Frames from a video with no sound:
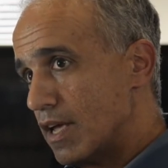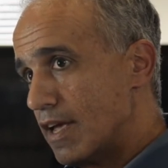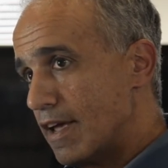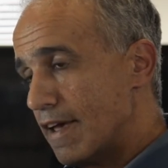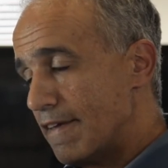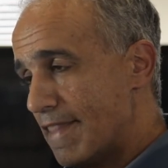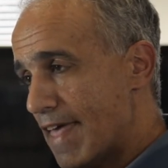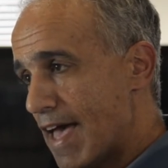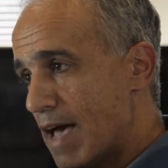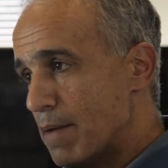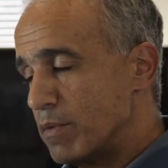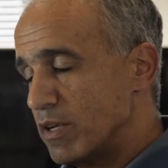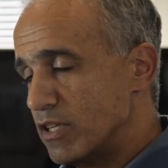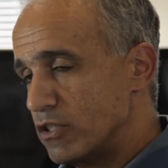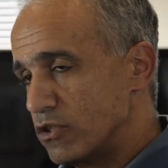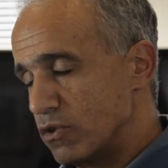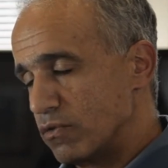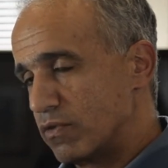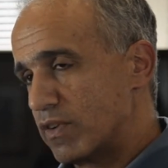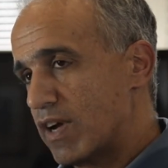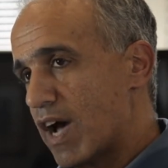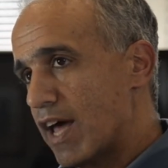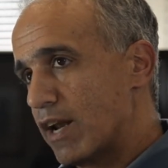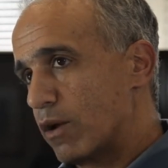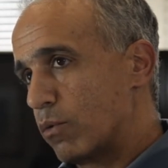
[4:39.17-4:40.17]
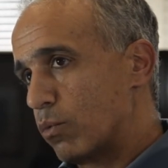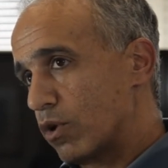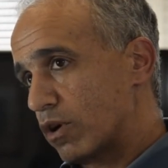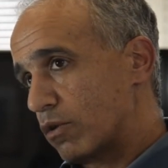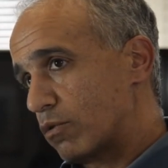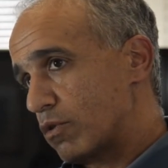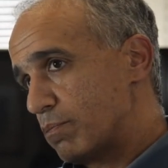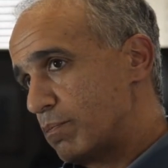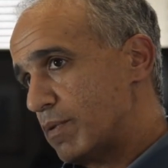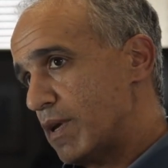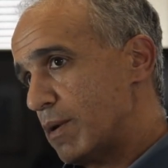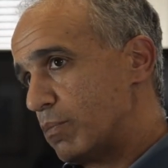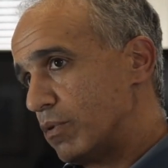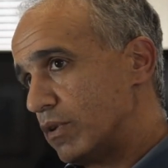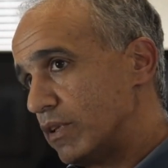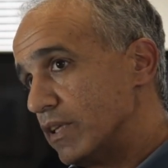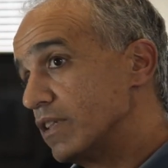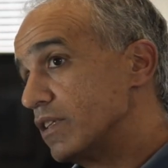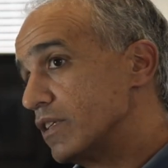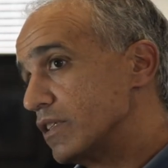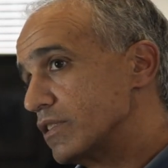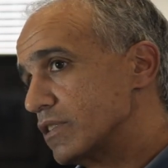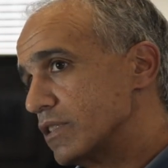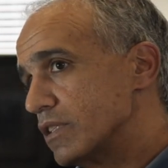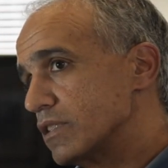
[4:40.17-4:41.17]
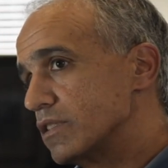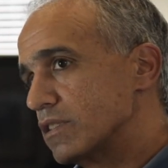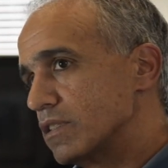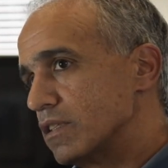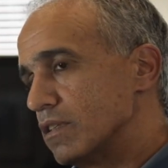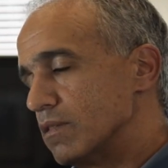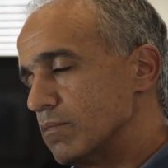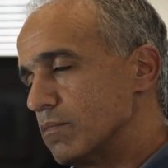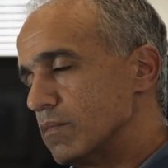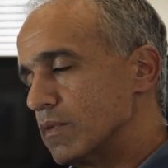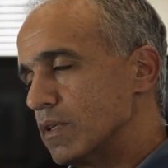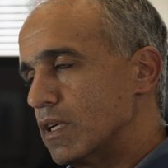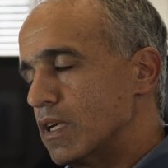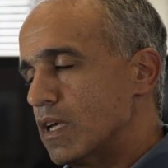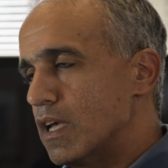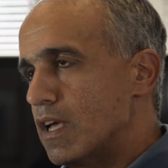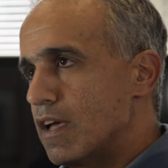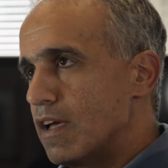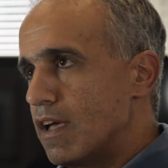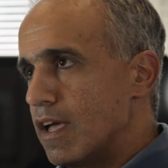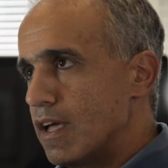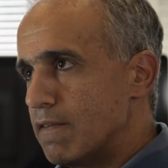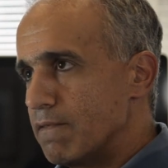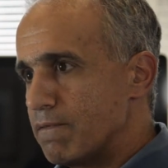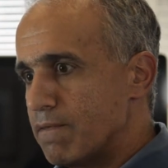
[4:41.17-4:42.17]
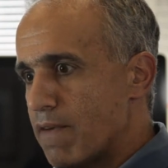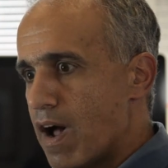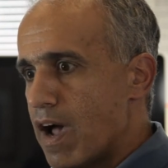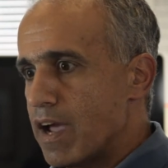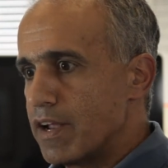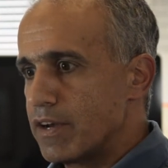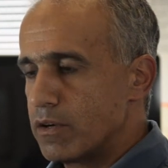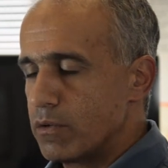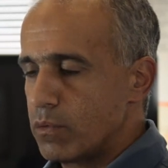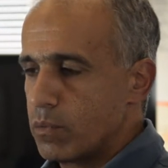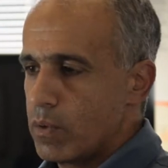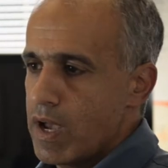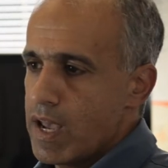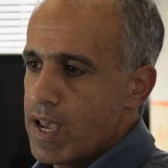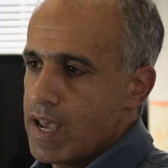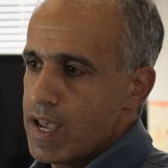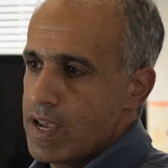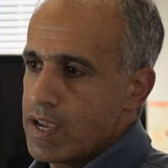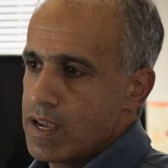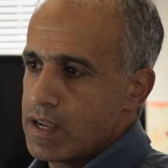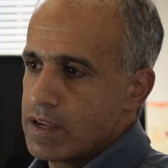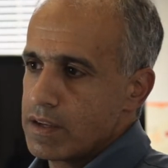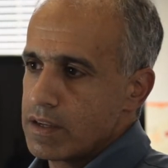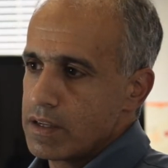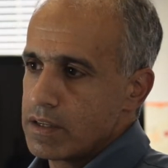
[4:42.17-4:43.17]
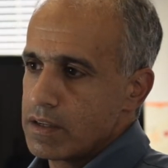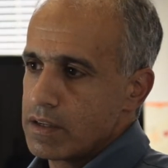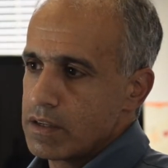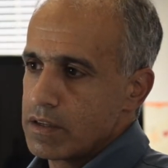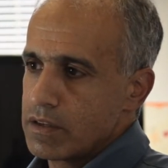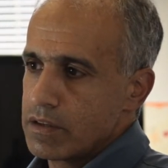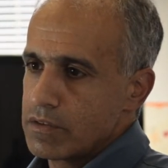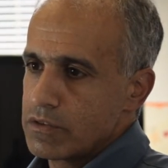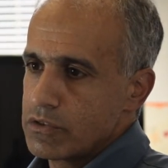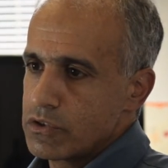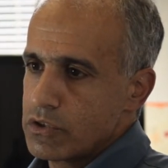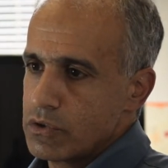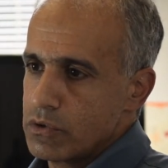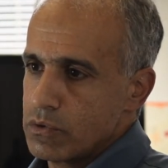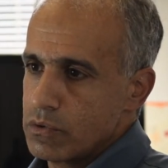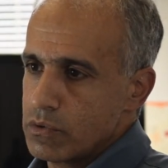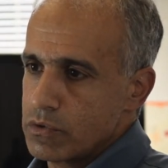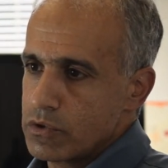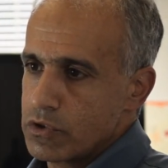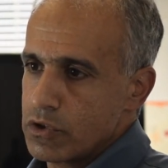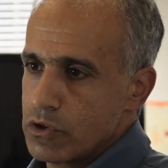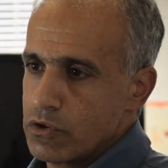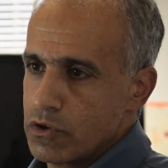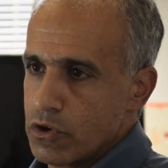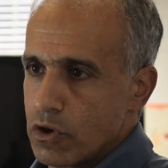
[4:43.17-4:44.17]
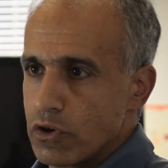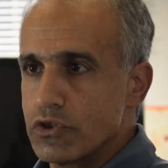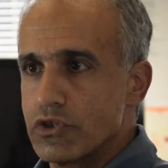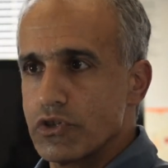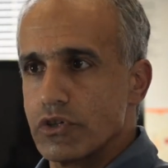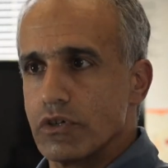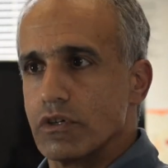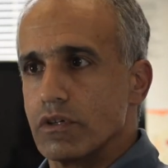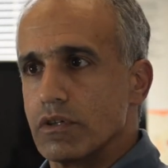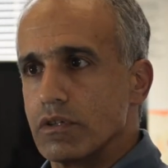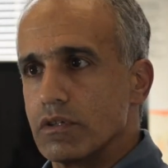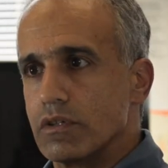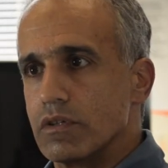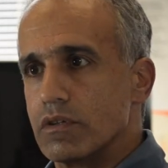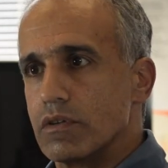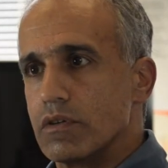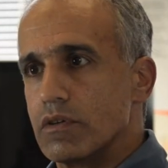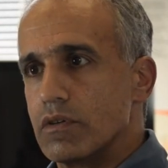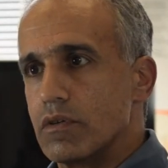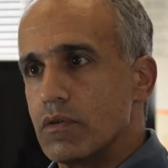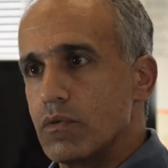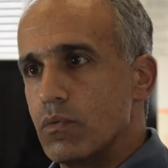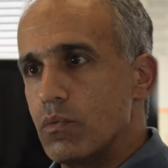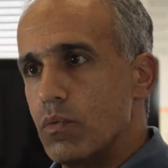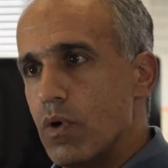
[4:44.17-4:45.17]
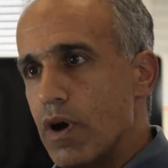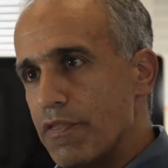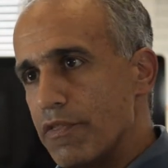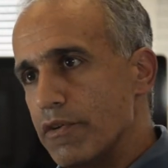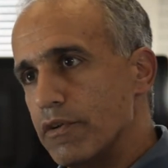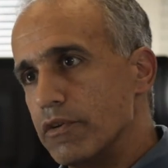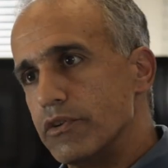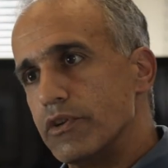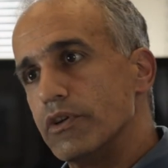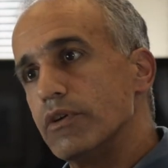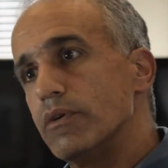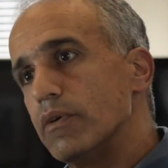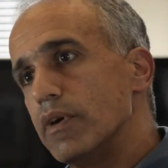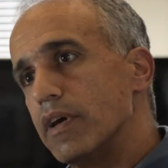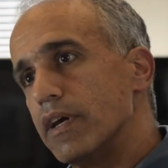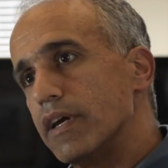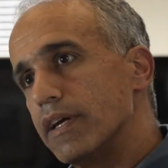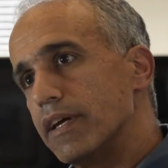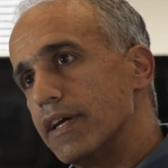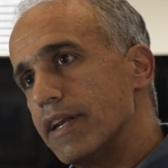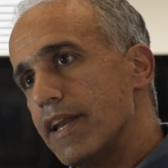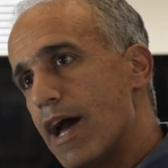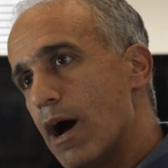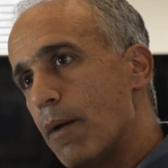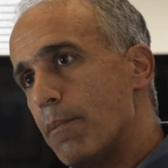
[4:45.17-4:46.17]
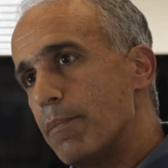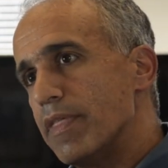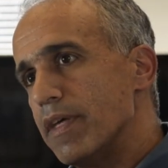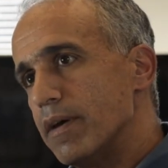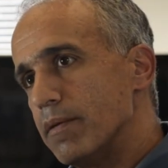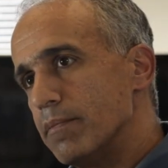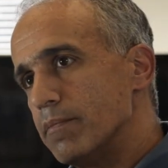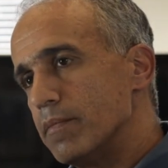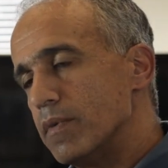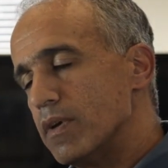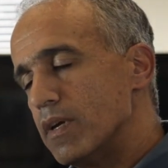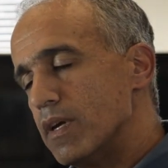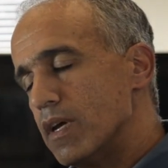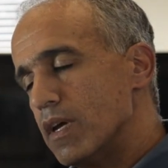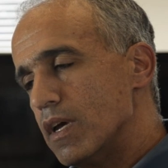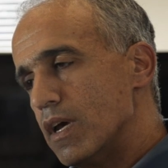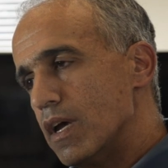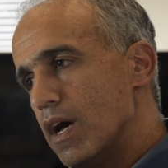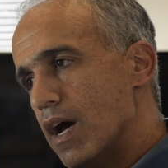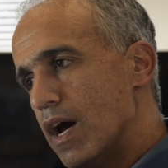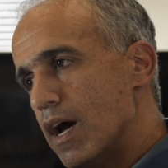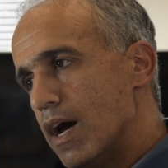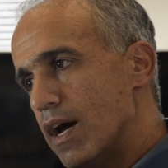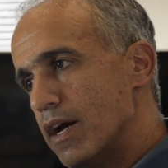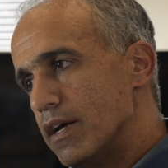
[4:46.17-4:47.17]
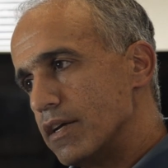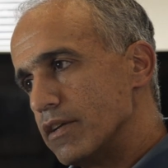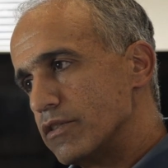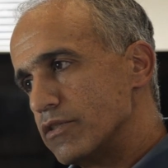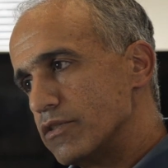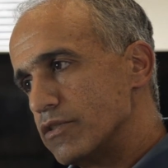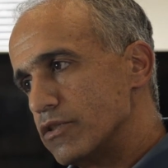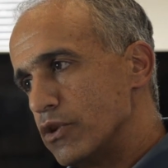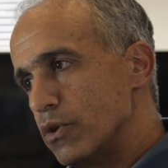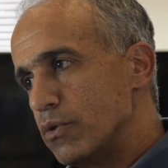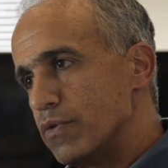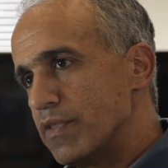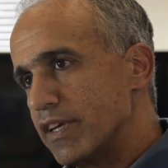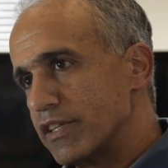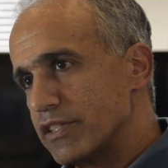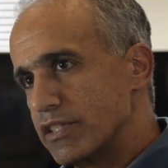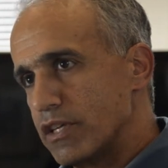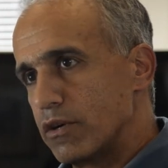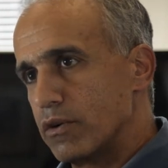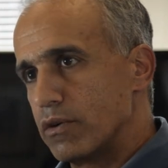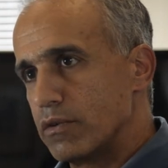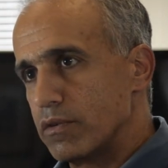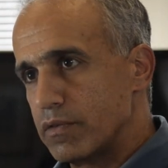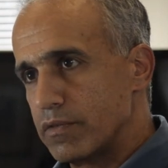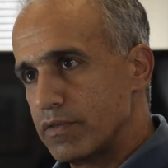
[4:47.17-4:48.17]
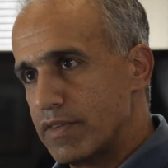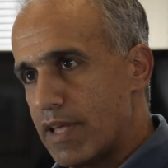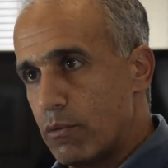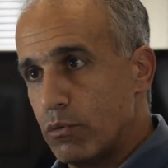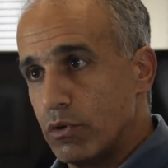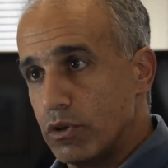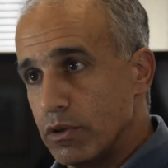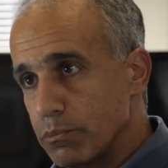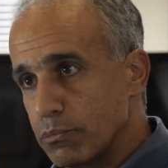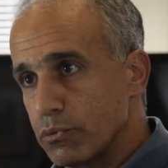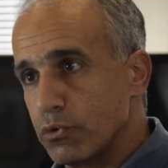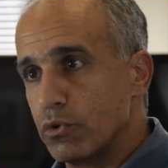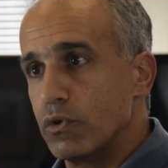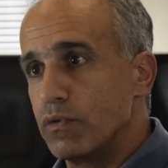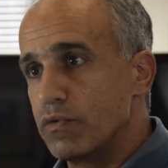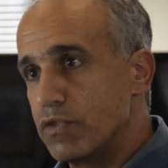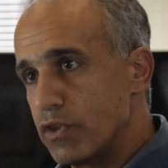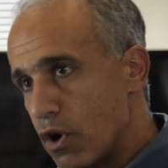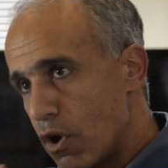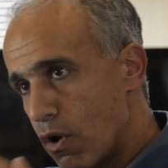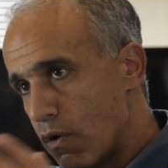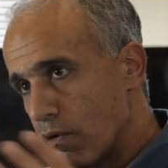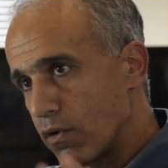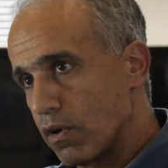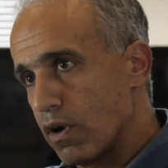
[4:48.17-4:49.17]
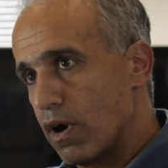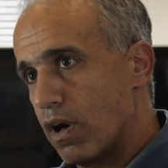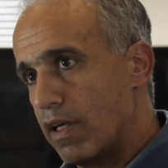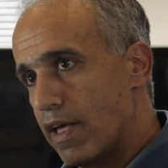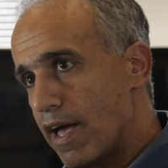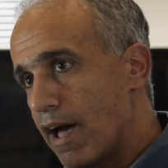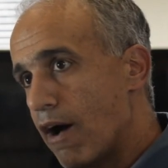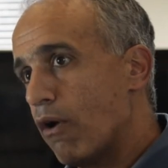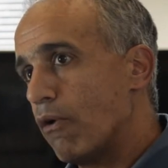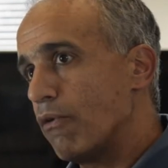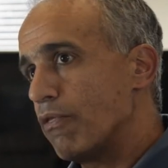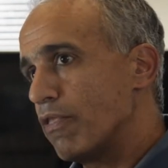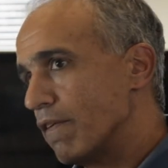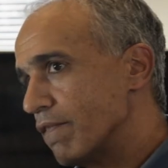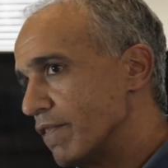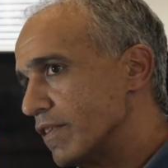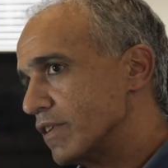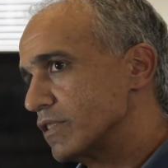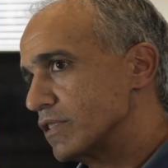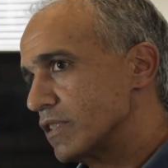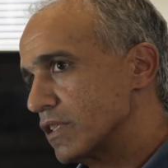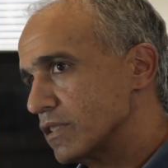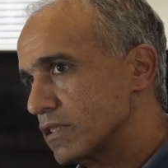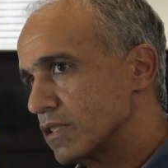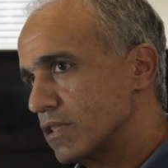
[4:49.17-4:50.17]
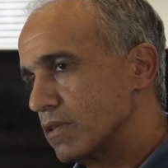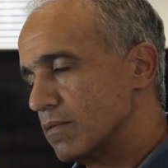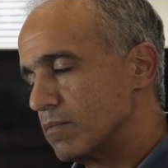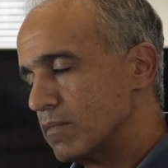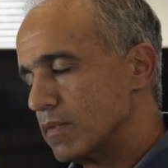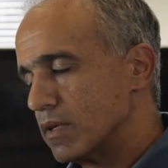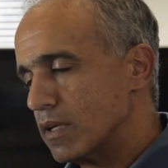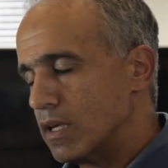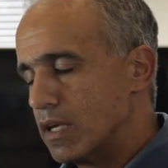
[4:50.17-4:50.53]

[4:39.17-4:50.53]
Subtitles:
And that means you've got to work with people in the system and find a way to nurture what they're doing and help them do things that will improve the overall health of the system.